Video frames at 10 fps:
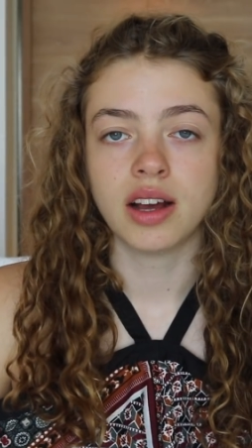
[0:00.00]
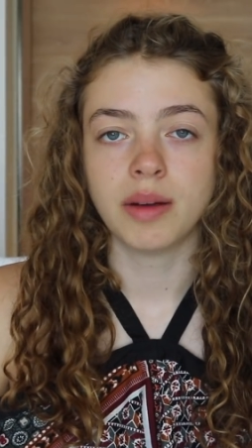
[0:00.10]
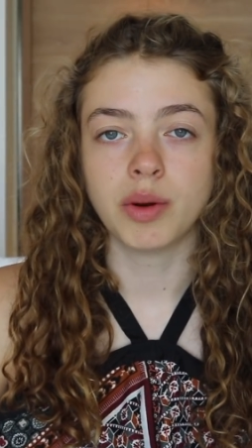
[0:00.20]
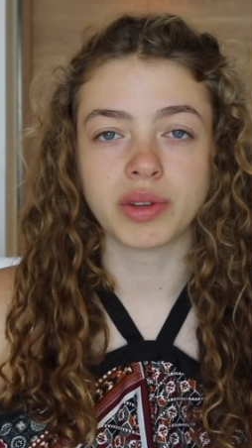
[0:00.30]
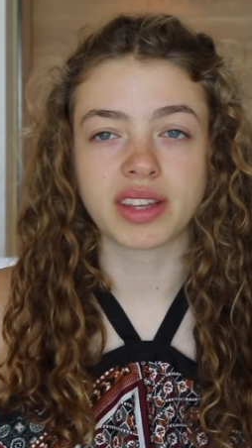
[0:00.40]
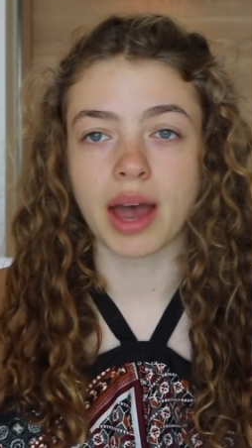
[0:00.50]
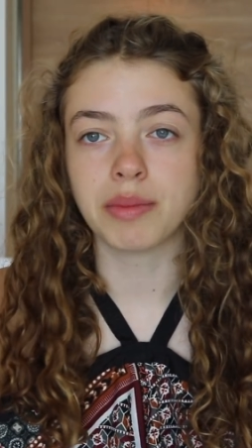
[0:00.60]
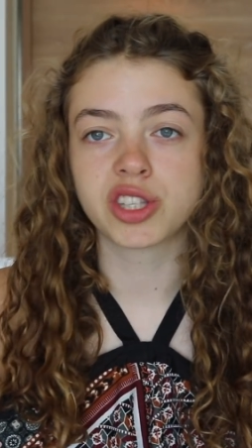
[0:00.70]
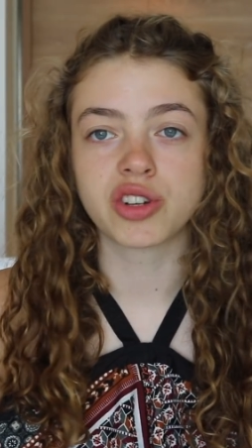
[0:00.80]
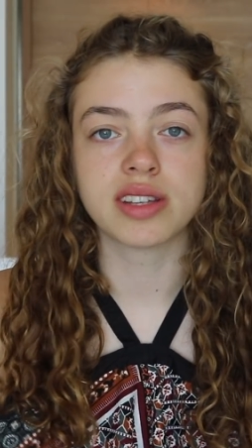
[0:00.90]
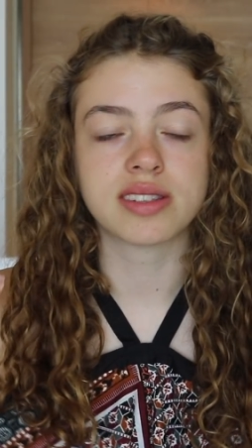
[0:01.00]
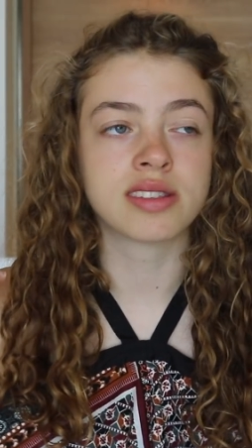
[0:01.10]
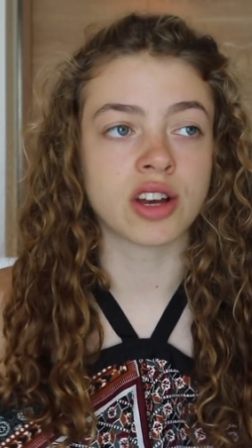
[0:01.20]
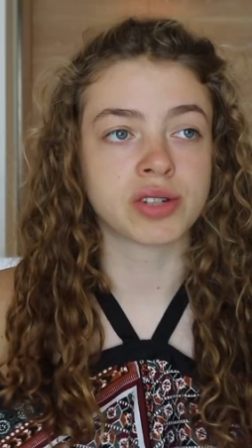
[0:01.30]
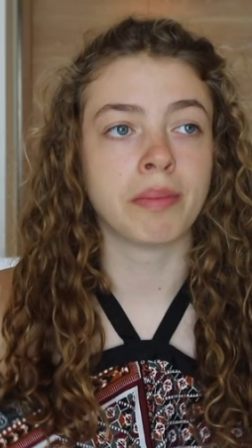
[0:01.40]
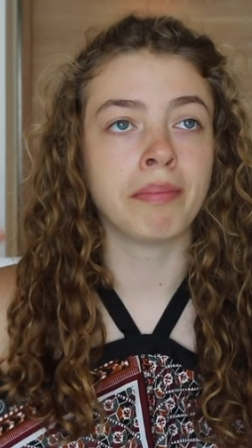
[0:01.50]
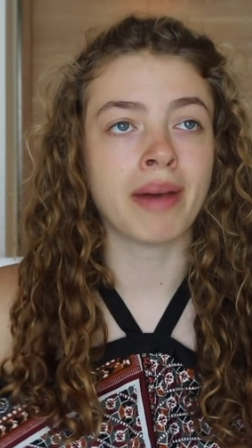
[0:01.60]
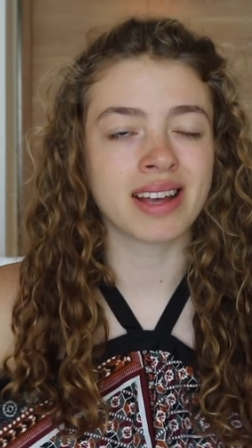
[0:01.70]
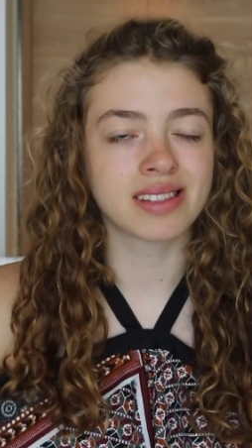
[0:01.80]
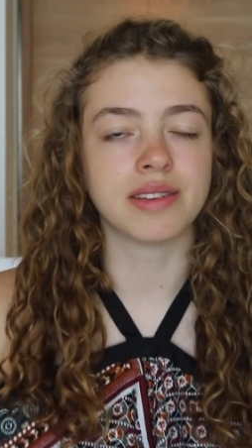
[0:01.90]
But with chemistry, it's such a
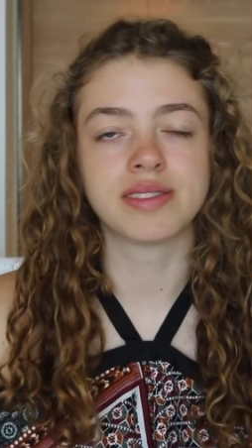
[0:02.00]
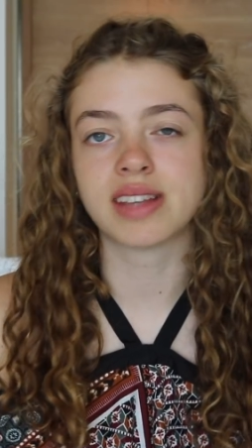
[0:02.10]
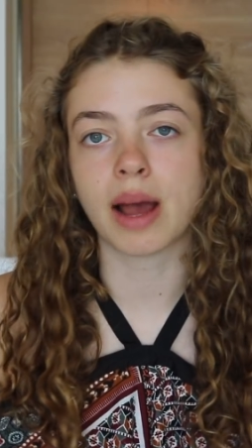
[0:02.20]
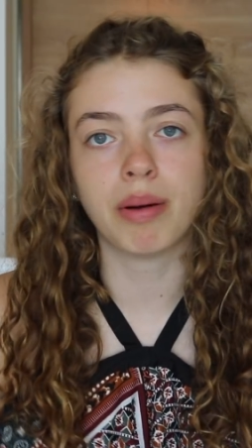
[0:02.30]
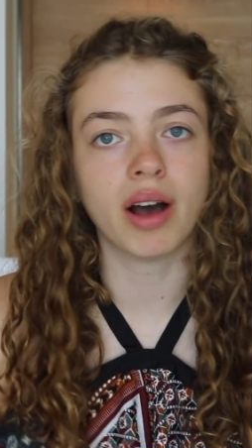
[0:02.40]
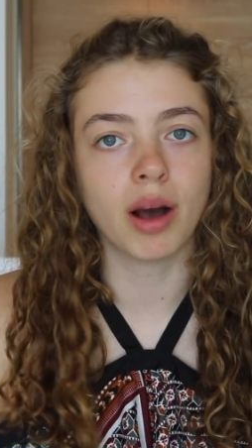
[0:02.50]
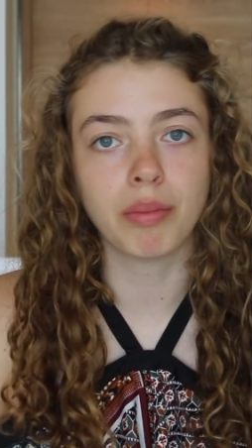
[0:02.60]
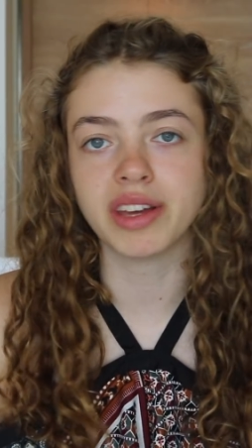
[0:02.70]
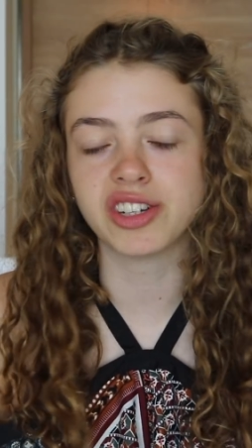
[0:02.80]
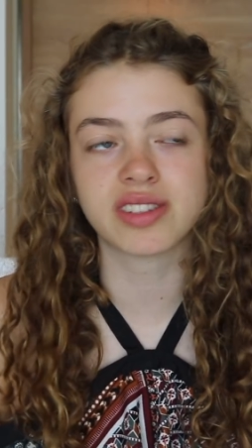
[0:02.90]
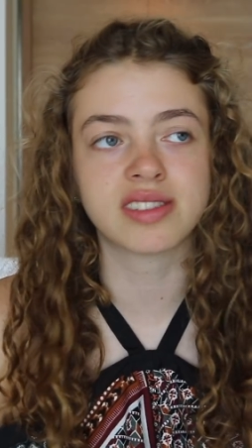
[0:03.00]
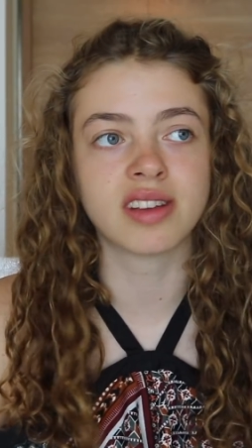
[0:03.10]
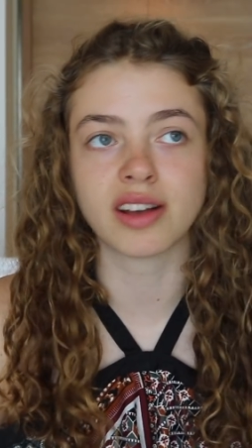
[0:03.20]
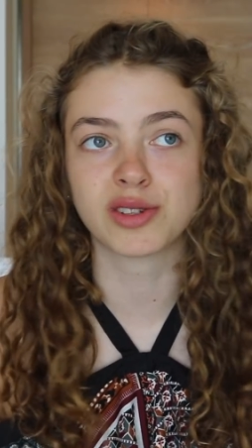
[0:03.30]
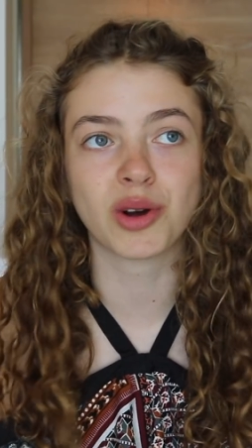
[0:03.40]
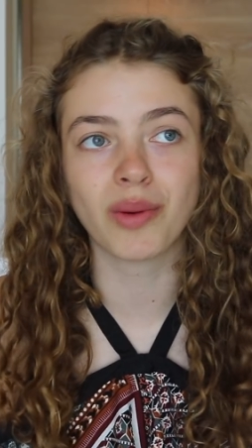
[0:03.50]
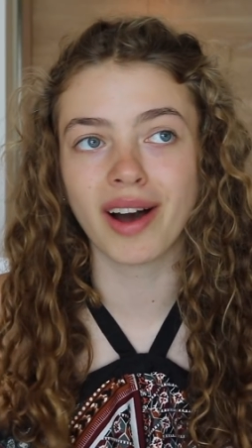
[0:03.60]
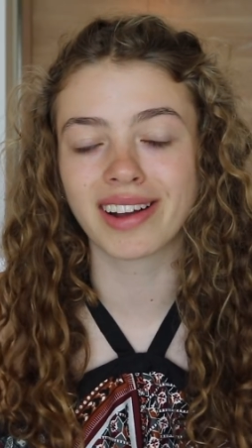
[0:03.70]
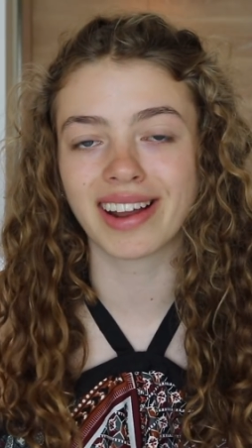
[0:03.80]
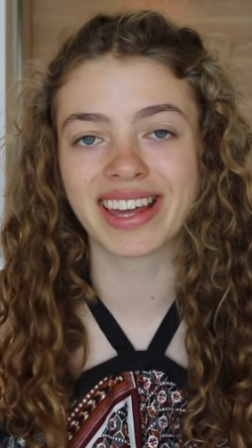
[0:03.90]
massive step up that it just does not
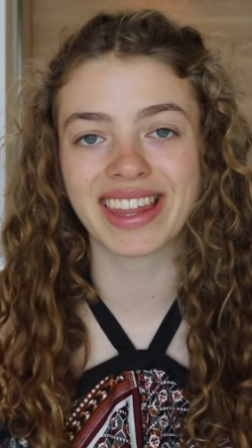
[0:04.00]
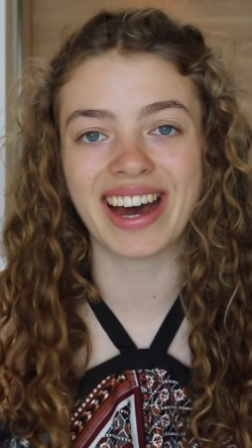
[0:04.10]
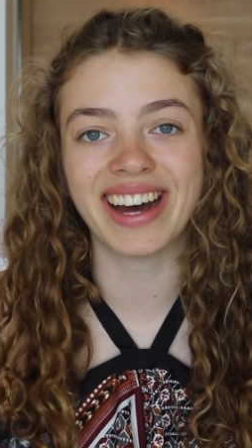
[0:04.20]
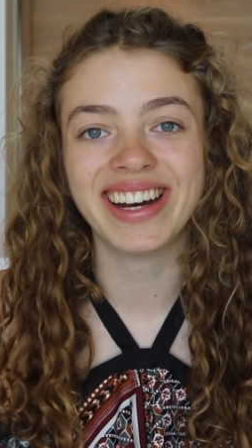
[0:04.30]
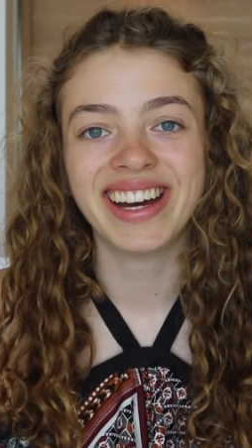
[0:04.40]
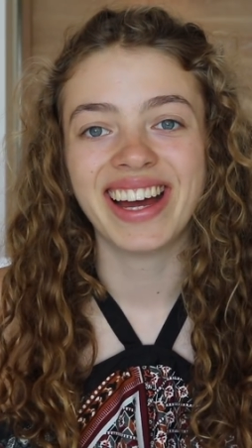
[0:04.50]
work like that.